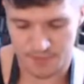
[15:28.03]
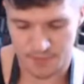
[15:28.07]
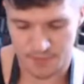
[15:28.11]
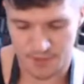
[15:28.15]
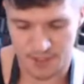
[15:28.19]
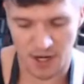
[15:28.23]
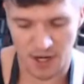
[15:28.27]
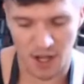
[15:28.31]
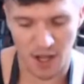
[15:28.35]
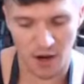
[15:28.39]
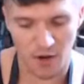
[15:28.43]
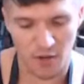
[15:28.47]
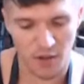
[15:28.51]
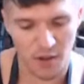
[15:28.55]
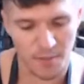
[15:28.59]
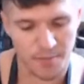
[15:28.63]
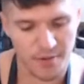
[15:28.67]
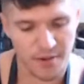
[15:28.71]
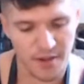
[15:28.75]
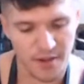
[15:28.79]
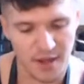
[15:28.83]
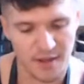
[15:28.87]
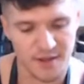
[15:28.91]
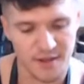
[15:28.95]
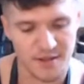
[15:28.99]
not only
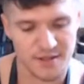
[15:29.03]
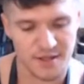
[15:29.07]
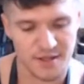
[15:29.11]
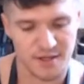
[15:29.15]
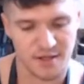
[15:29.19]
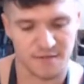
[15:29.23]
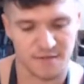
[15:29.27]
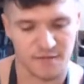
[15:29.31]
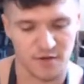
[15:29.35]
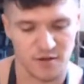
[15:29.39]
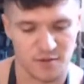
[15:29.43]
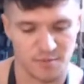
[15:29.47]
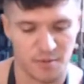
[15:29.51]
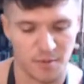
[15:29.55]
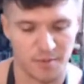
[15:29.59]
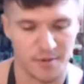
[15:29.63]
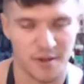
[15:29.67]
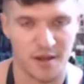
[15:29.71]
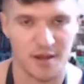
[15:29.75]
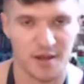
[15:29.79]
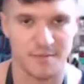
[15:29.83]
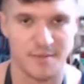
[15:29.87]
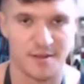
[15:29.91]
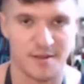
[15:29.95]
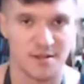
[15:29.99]
play these intervals but
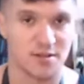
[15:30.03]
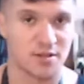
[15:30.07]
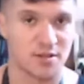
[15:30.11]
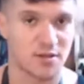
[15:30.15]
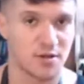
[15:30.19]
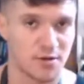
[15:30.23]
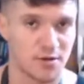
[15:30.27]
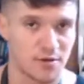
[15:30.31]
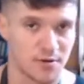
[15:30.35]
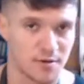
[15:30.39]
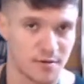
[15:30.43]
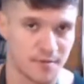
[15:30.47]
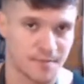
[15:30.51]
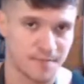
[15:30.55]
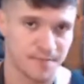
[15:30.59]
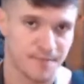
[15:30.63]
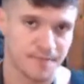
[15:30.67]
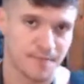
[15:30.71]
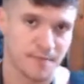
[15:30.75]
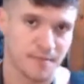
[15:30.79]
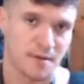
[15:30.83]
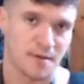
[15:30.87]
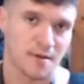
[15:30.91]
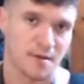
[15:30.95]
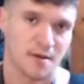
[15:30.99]
play them in tune
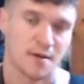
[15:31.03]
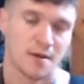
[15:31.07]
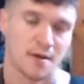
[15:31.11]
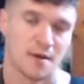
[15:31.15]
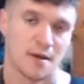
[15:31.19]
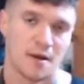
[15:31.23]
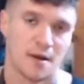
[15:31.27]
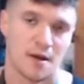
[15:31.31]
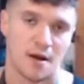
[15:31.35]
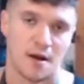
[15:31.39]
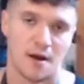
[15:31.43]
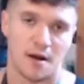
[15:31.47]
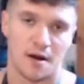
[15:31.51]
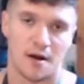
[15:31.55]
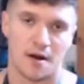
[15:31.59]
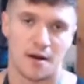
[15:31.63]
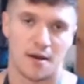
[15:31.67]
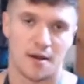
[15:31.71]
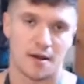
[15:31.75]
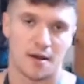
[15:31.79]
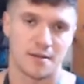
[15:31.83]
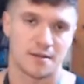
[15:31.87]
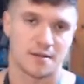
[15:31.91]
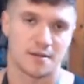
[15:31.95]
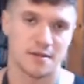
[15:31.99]

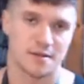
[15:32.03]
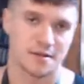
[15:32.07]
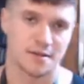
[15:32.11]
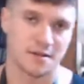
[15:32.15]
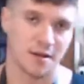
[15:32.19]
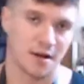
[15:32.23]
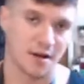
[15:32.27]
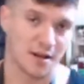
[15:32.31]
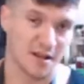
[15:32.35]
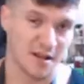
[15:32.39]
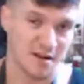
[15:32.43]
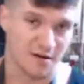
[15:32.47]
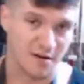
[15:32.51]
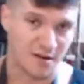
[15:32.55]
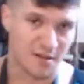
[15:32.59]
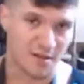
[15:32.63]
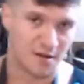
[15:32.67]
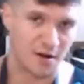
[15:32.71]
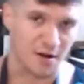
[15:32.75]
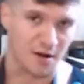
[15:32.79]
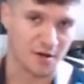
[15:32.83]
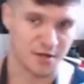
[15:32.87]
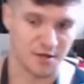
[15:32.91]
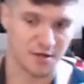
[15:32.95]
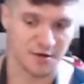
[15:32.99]
and to start hearing
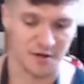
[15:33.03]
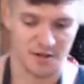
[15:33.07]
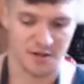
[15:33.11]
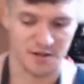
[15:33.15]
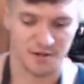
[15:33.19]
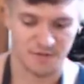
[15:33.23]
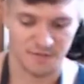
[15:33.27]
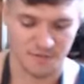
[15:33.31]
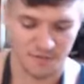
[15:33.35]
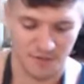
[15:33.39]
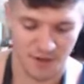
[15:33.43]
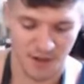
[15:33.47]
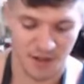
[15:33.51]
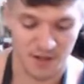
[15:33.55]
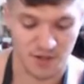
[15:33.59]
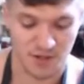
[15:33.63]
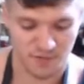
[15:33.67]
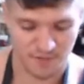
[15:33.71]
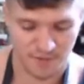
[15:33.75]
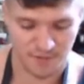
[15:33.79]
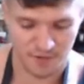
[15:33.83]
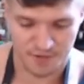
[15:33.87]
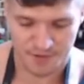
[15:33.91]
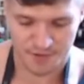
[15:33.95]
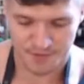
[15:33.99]
larger
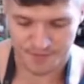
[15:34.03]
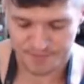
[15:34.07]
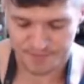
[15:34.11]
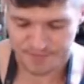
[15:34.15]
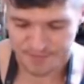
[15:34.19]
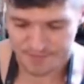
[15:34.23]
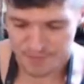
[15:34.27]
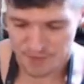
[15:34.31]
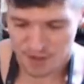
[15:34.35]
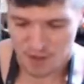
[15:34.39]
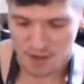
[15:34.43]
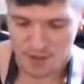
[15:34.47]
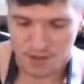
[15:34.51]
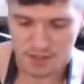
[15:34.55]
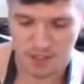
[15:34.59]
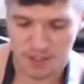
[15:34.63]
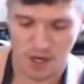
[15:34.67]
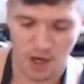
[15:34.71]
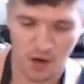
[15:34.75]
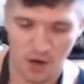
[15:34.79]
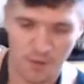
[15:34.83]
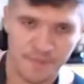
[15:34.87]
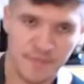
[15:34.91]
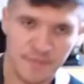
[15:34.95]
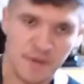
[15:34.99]
intervals.
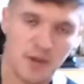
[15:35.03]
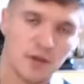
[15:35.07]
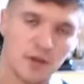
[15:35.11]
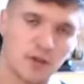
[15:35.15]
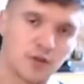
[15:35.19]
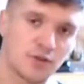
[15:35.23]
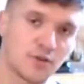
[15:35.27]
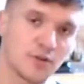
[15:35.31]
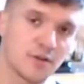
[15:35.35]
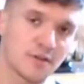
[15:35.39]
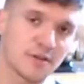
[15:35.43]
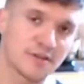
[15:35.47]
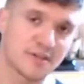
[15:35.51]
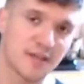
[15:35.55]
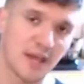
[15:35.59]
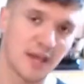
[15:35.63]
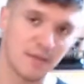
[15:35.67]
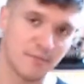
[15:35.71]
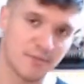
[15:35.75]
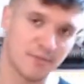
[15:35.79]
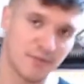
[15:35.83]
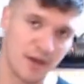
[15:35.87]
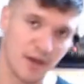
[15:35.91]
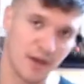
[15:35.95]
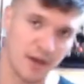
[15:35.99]
So you do the
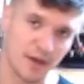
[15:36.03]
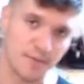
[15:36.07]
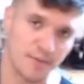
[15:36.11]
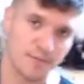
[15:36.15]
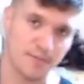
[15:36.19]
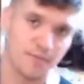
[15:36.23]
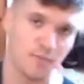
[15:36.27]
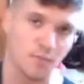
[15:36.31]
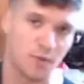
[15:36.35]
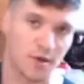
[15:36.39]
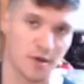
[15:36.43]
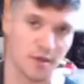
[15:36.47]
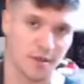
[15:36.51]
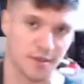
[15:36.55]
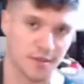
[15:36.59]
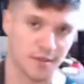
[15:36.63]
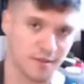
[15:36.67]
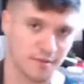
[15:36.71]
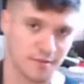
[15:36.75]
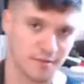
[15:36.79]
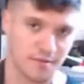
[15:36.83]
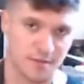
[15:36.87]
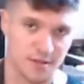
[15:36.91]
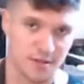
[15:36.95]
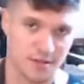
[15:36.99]
same thing with
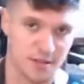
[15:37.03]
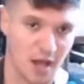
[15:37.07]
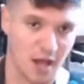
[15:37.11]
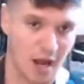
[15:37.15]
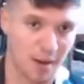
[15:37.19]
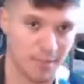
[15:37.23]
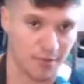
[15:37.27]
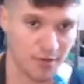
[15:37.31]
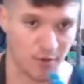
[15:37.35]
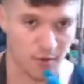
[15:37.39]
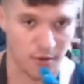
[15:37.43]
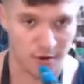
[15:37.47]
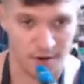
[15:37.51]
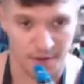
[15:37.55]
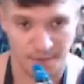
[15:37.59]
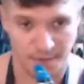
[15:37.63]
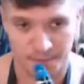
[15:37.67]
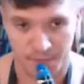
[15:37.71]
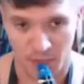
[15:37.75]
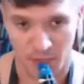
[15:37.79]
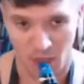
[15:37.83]
the top of the horn.